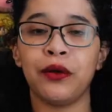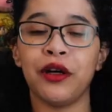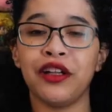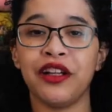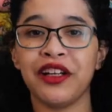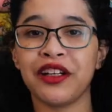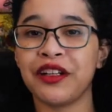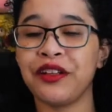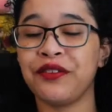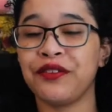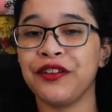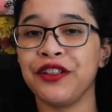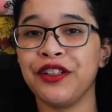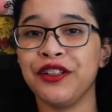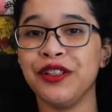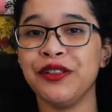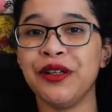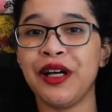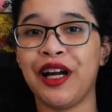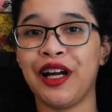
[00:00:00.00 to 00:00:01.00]
well lucky for
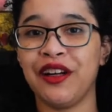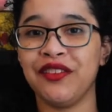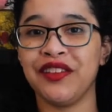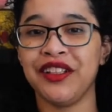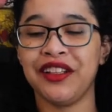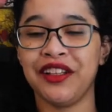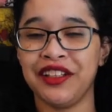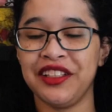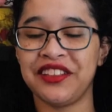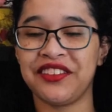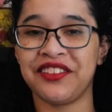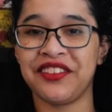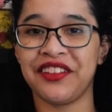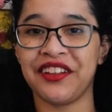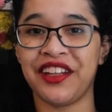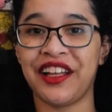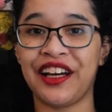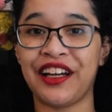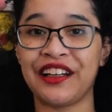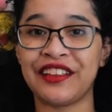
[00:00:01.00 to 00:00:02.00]
you I have a list
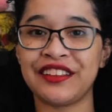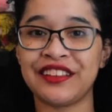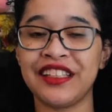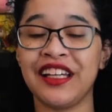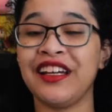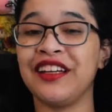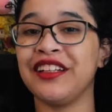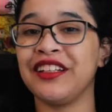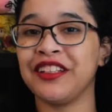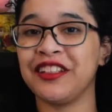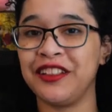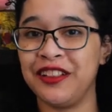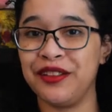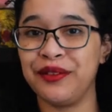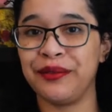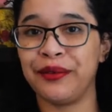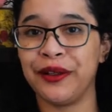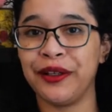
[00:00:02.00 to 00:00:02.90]
for that and a good